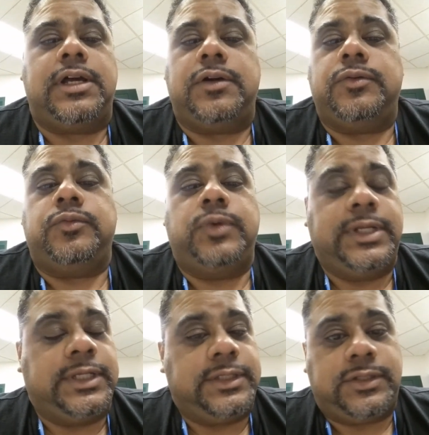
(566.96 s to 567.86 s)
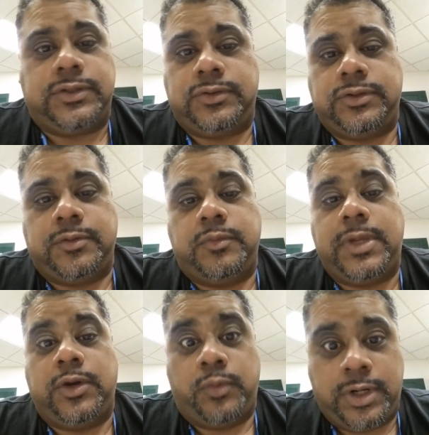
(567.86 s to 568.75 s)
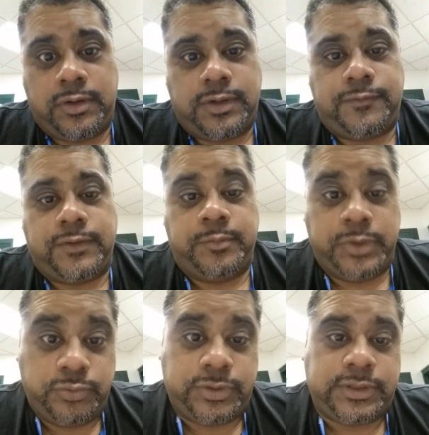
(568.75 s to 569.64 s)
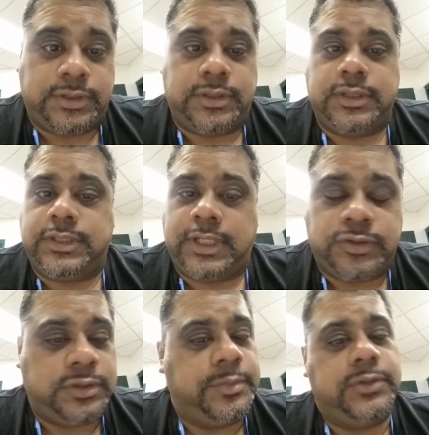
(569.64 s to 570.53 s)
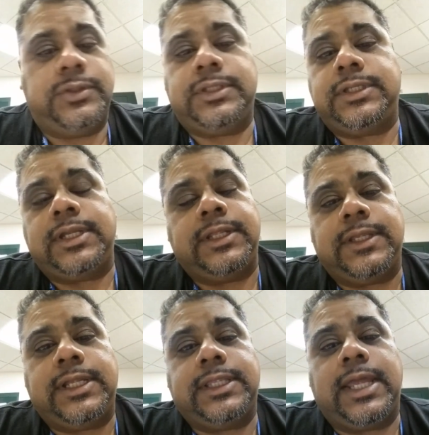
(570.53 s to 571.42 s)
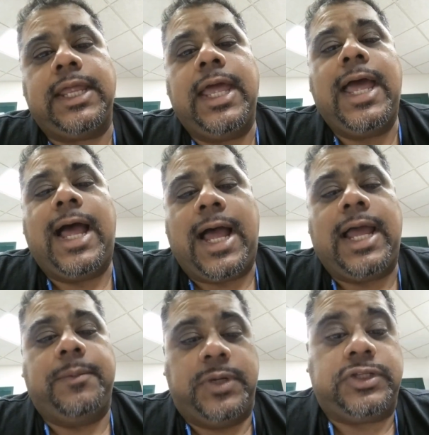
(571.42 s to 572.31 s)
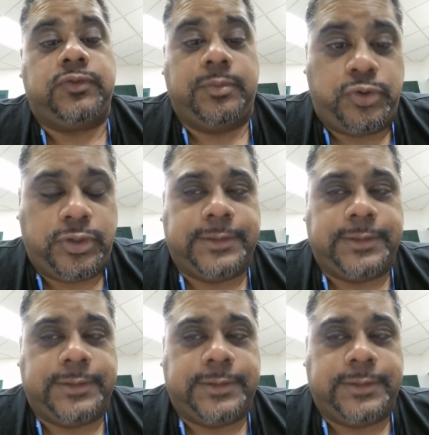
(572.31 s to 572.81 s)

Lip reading: witness or made aware of abuse, sexual abuse, anything like that, I must report it.